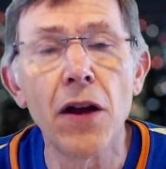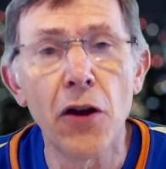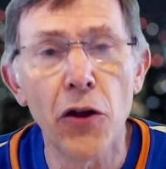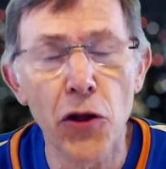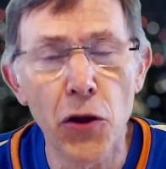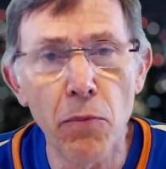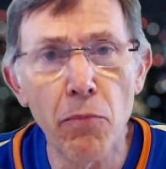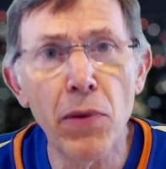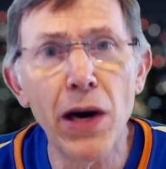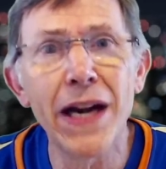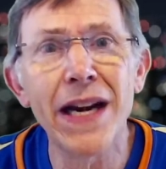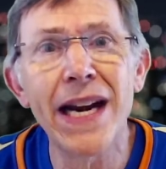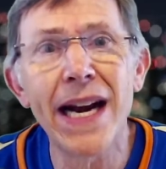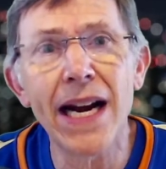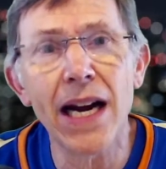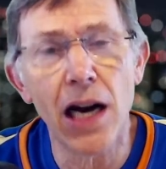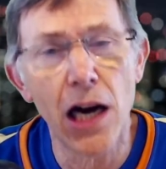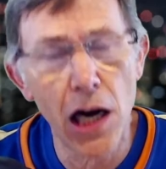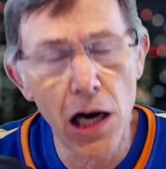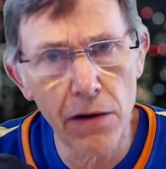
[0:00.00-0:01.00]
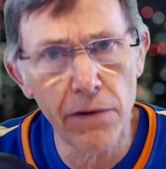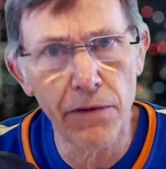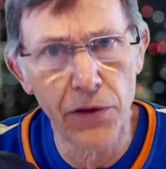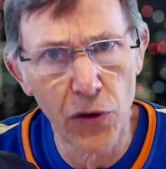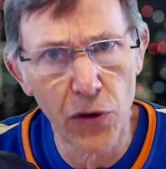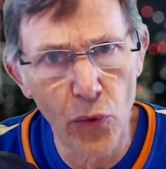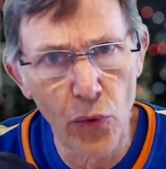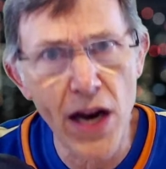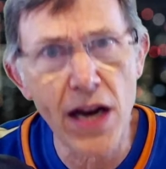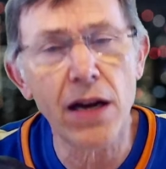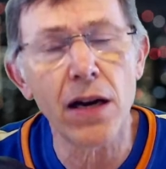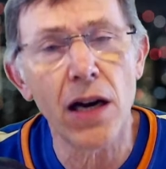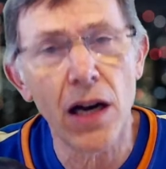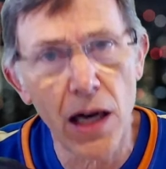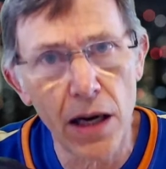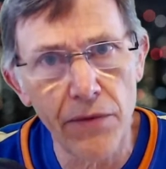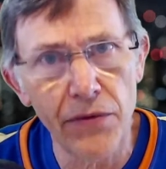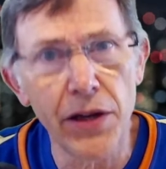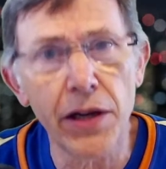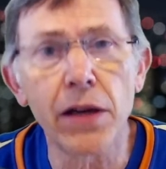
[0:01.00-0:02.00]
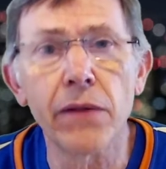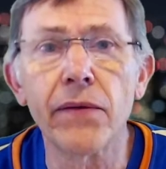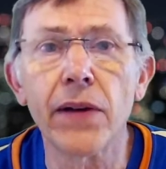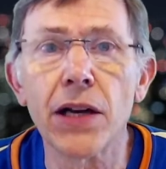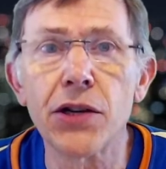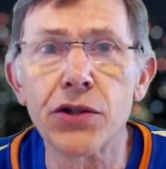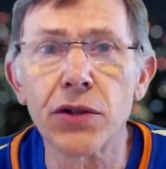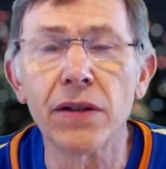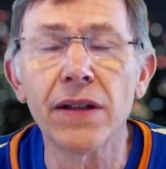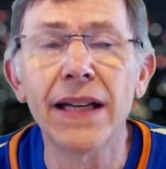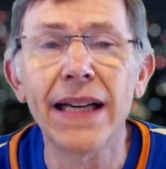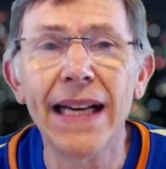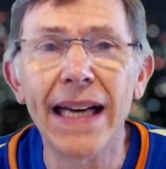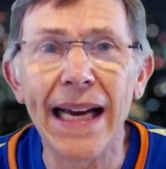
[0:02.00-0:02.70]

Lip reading: the Monday of the week of the convention,